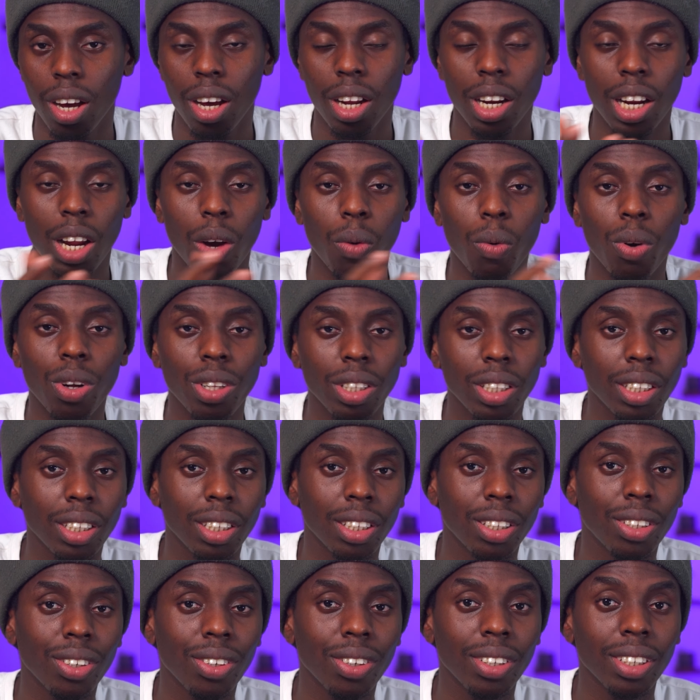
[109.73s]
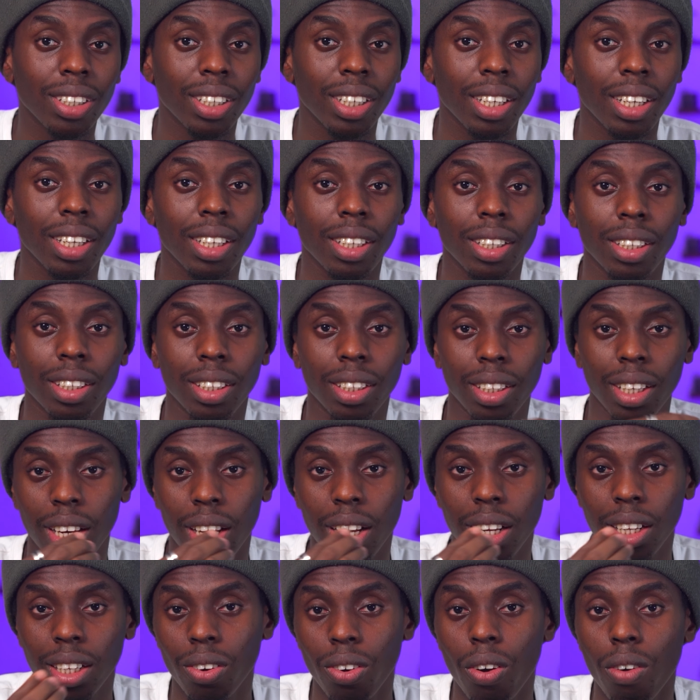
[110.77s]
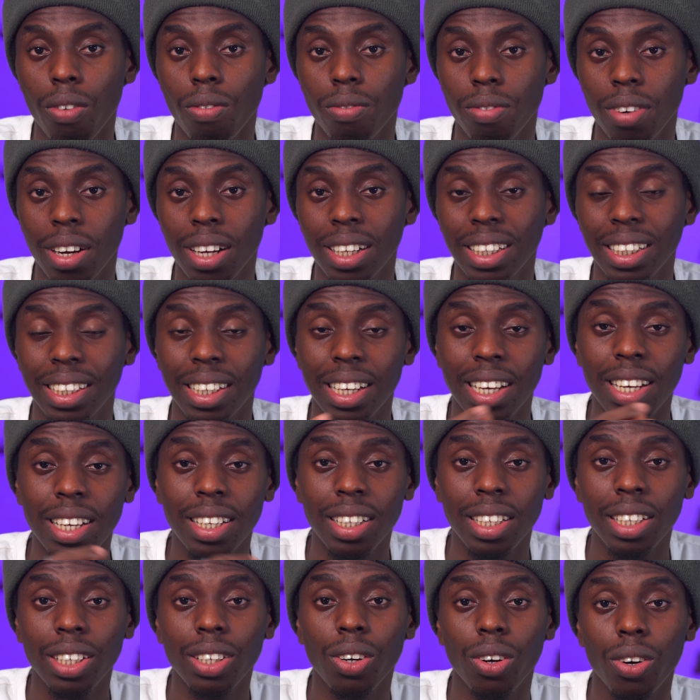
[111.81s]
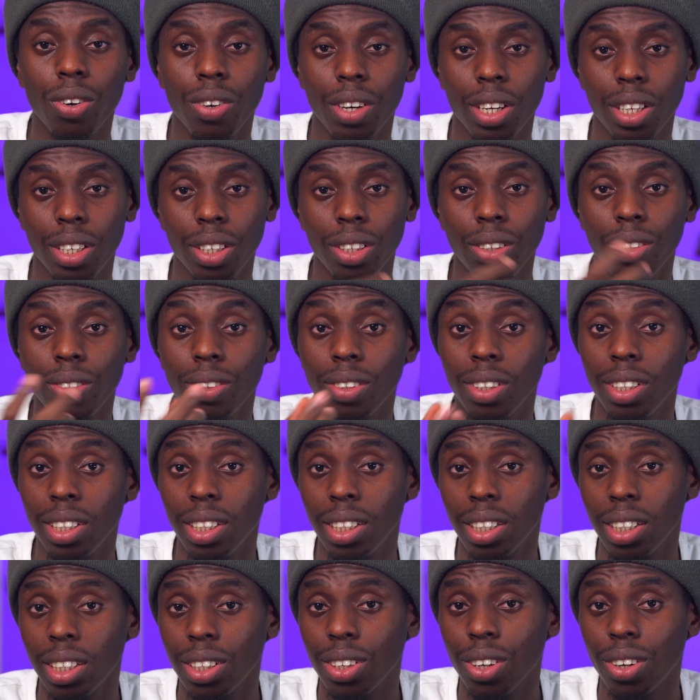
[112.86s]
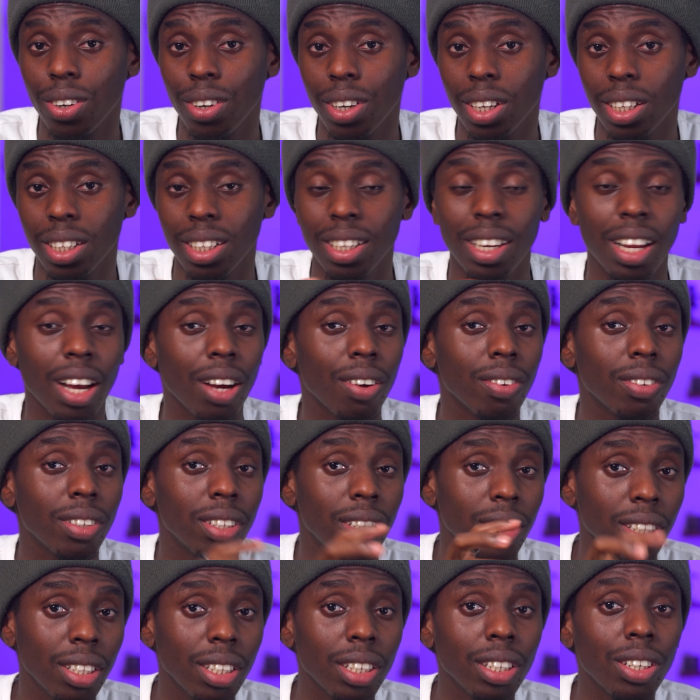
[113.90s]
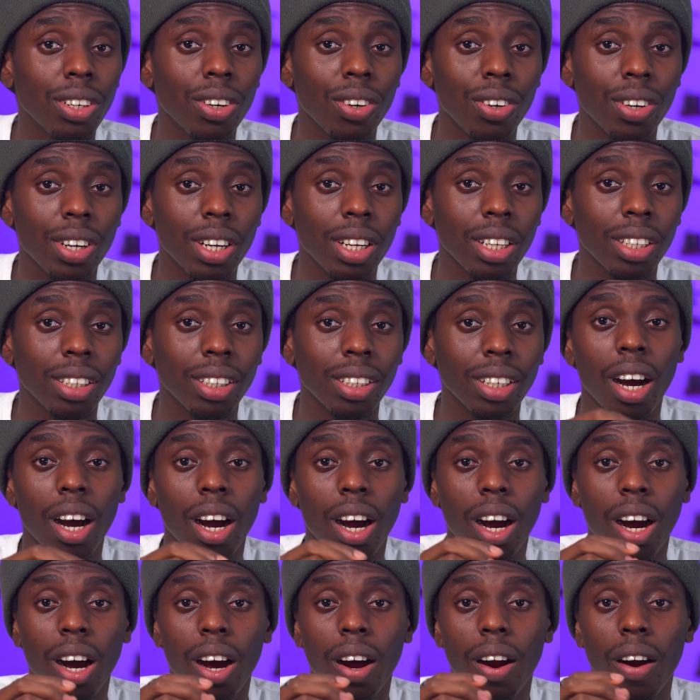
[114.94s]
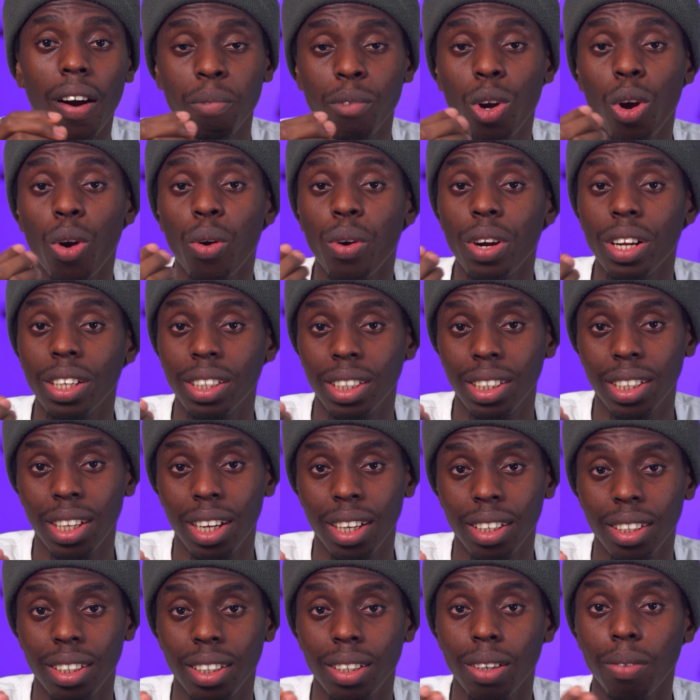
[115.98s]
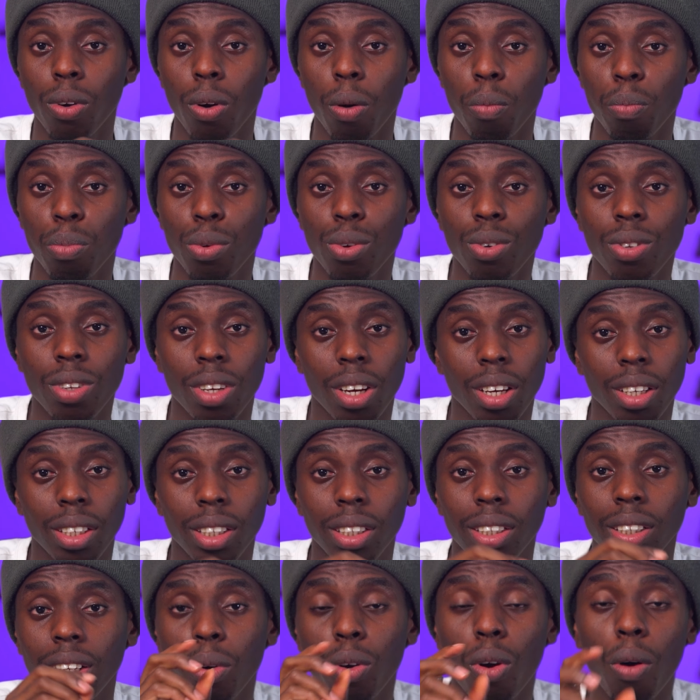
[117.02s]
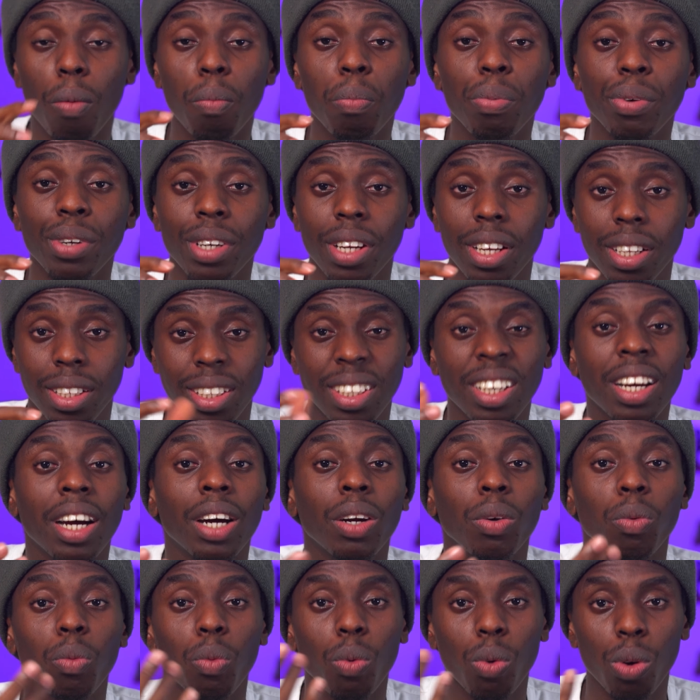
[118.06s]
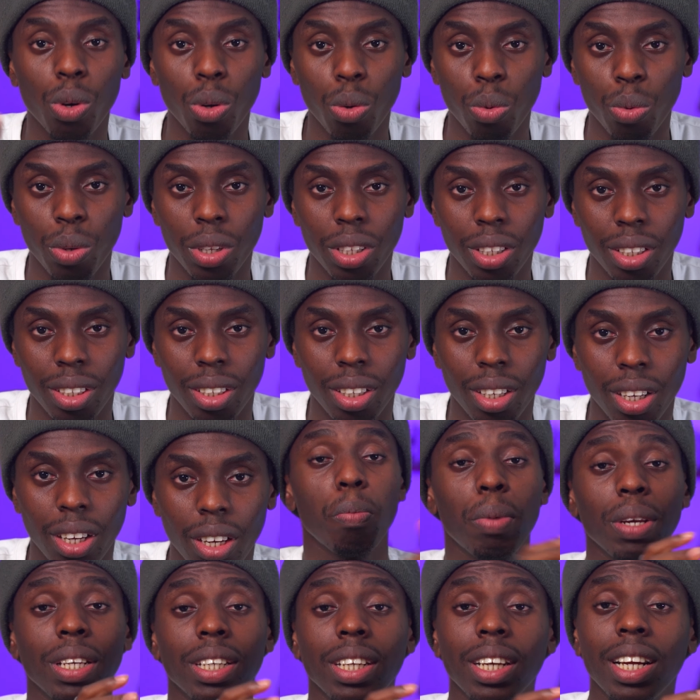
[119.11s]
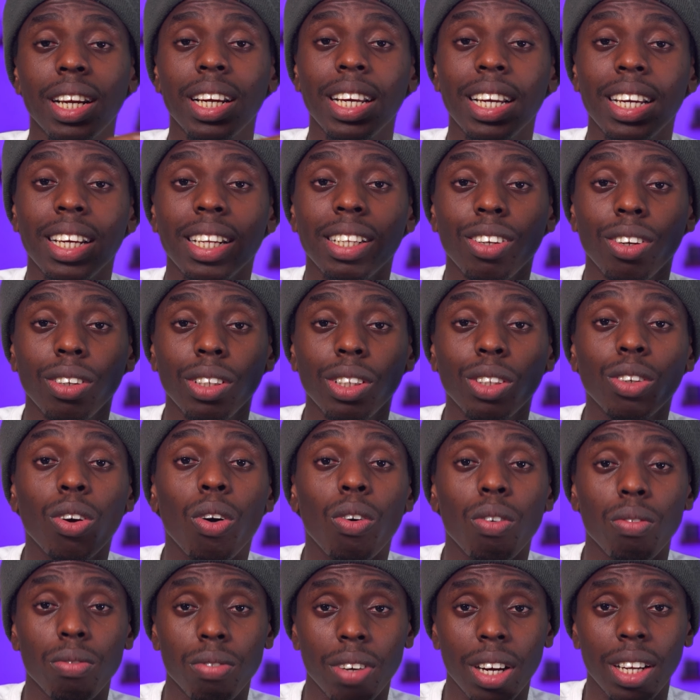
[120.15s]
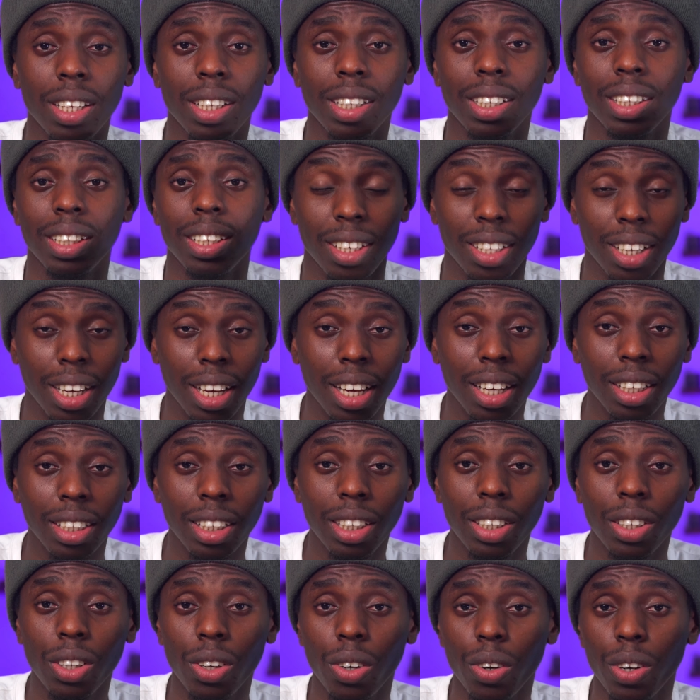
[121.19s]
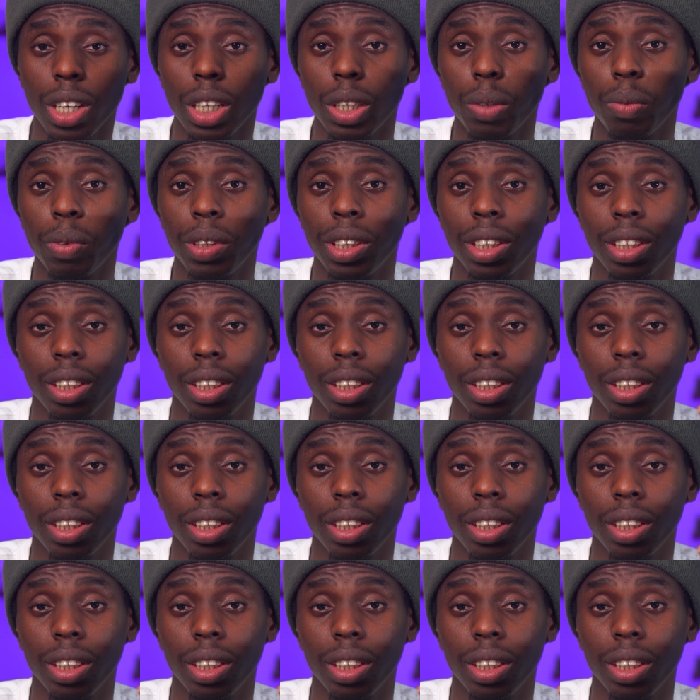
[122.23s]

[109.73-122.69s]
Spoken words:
Now what this does is it converts AC currents to DC current. Now DC currents are currents that the computer's components can work with. Basically, it just converts the AC current, which